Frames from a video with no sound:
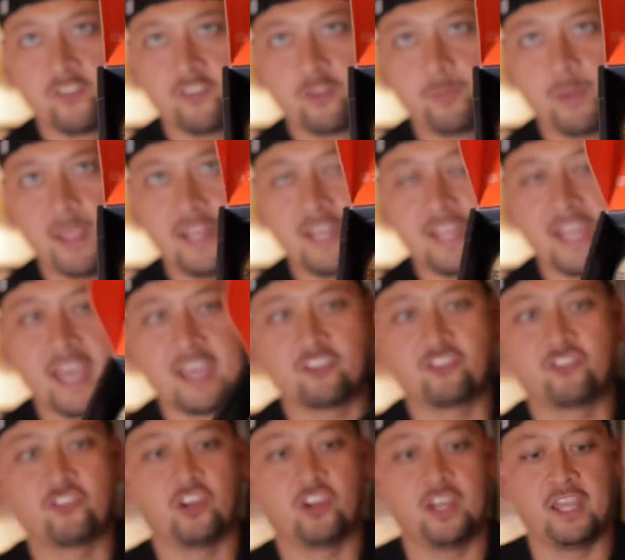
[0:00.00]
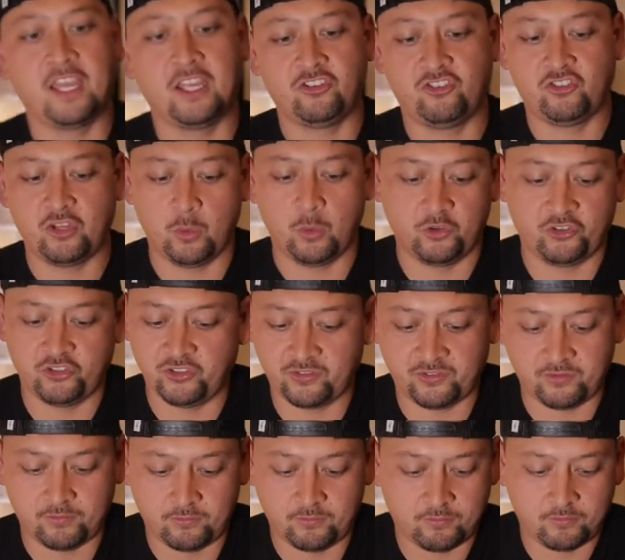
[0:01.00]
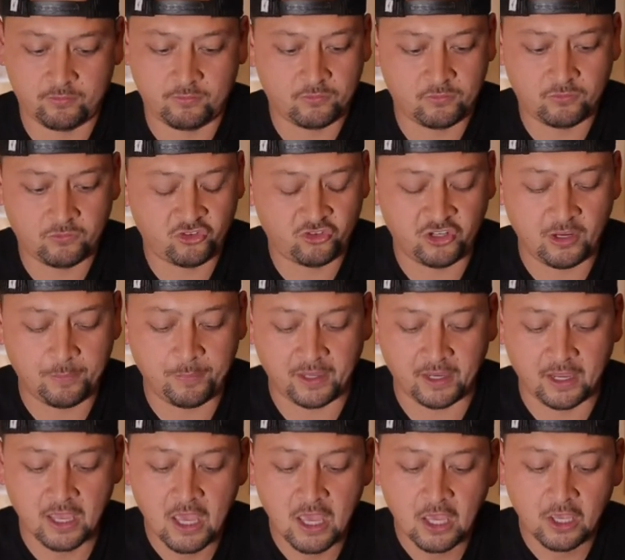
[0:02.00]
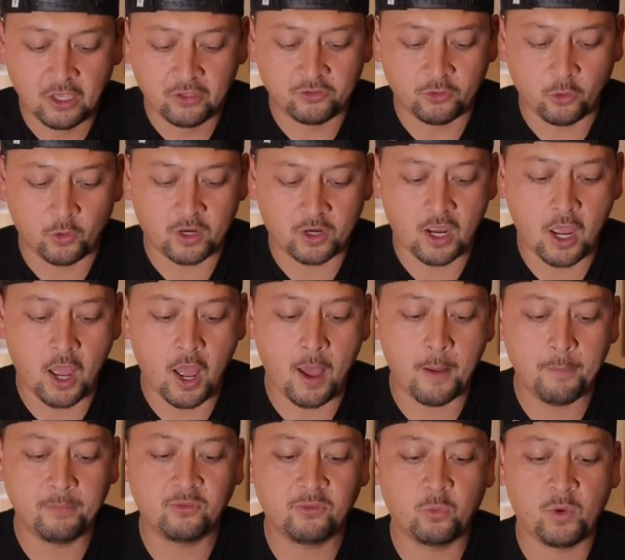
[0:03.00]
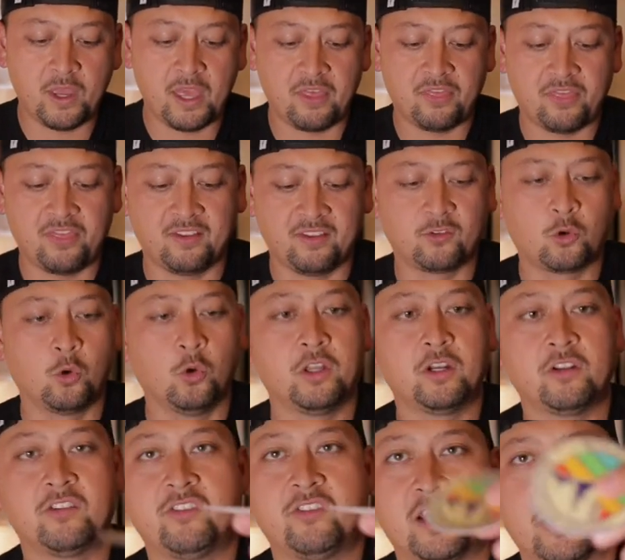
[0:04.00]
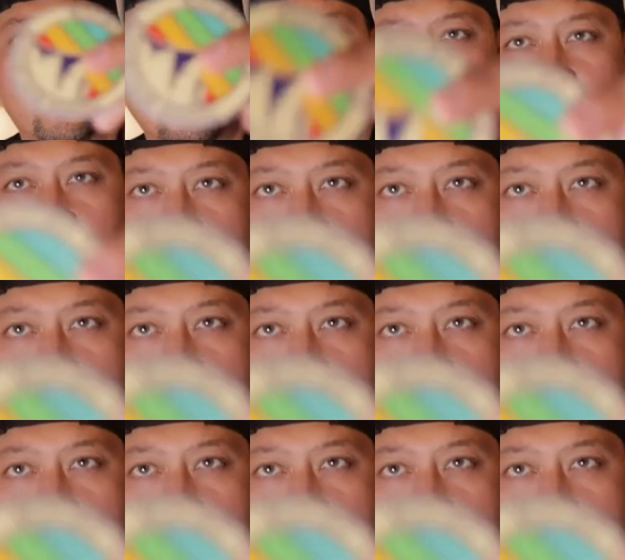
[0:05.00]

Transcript: have to pay any extra. It was just shipping. So it comes with this cool little sticker